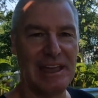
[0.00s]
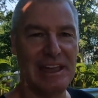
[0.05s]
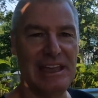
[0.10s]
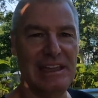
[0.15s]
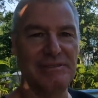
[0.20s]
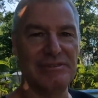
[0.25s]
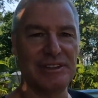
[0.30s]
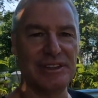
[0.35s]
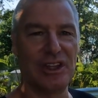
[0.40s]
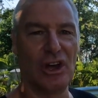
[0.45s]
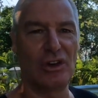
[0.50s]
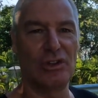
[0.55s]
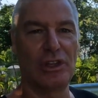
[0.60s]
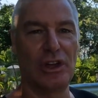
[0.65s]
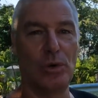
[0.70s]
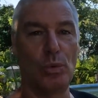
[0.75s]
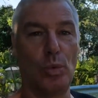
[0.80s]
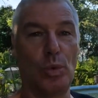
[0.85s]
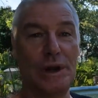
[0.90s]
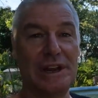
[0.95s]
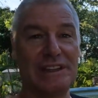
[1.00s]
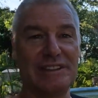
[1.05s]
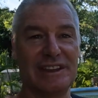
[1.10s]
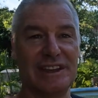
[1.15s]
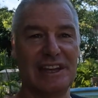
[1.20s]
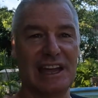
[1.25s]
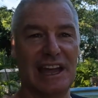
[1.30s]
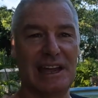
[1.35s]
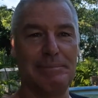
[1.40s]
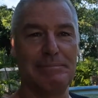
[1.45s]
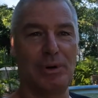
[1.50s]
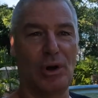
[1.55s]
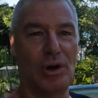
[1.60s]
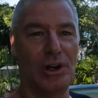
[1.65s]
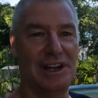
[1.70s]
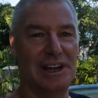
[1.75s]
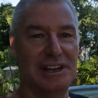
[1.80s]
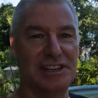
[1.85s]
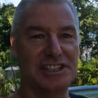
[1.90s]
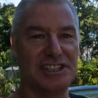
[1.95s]
Even though they're winning the game
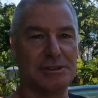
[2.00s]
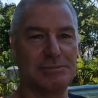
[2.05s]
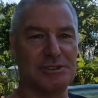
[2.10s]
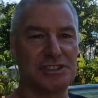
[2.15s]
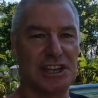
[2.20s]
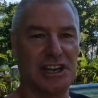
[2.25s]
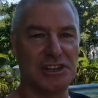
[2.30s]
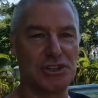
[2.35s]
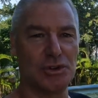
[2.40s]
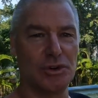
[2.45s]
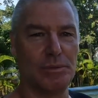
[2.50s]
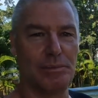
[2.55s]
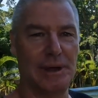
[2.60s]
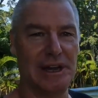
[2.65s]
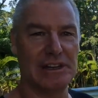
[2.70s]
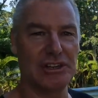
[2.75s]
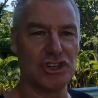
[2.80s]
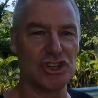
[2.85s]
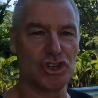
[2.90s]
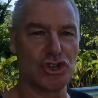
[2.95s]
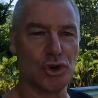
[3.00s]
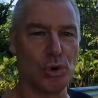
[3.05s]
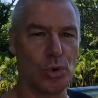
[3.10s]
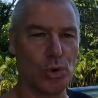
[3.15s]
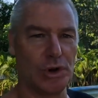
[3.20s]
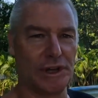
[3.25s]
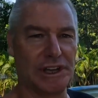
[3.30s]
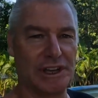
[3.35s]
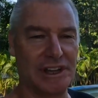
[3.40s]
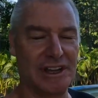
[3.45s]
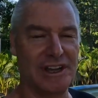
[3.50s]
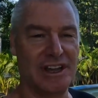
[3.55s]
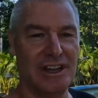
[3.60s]
by a substantial amount, surely